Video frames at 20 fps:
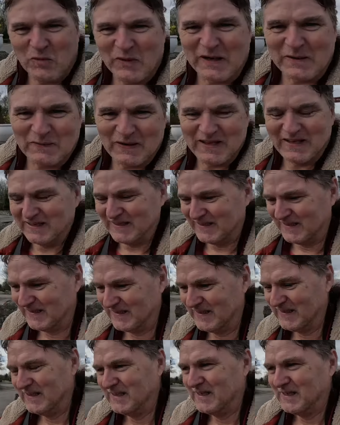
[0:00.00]
people,
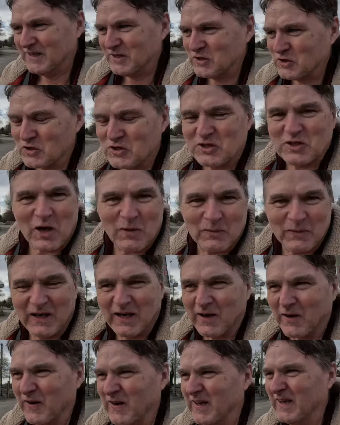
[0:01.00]
just stopped
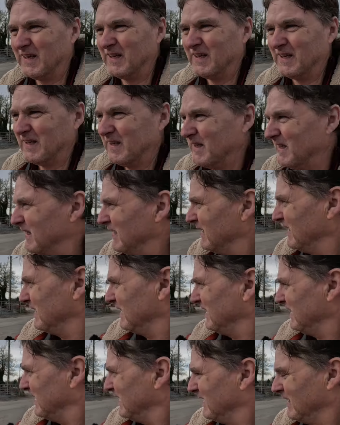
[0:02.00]
here
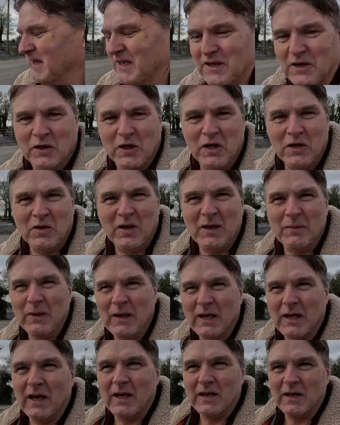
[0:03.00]
in the, Canute,
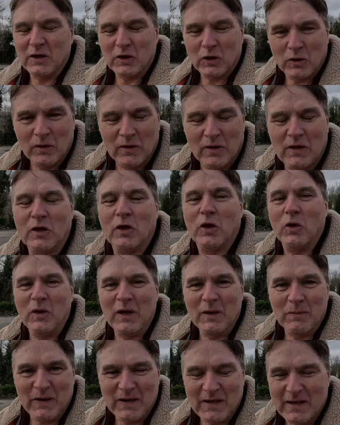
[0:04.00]
in the
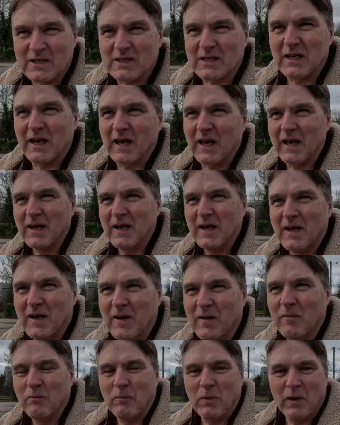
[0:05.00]
Cooley Peninsula
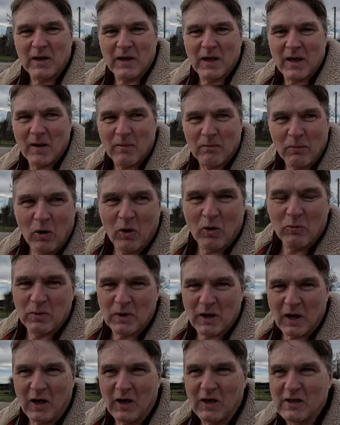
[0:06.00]
by a pub
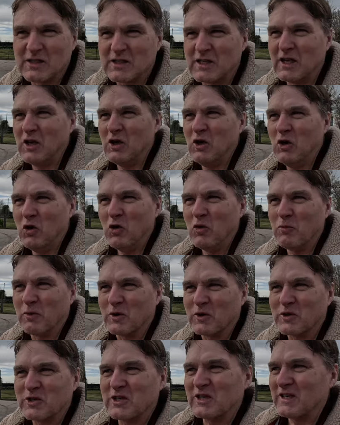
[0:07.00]
called
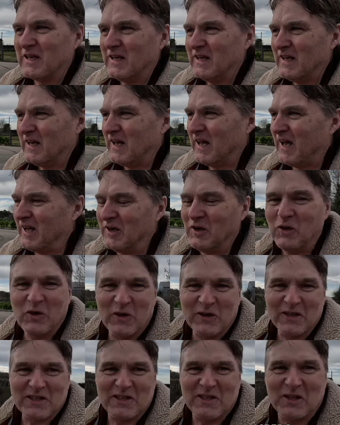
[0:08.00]
Lumpers. And look
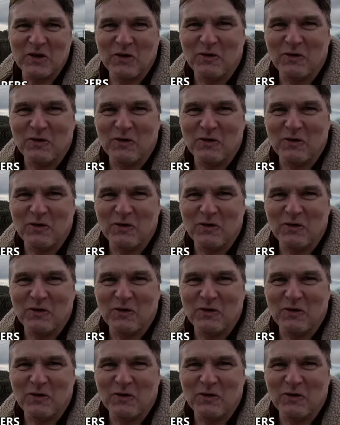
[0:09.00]
at this, isn't it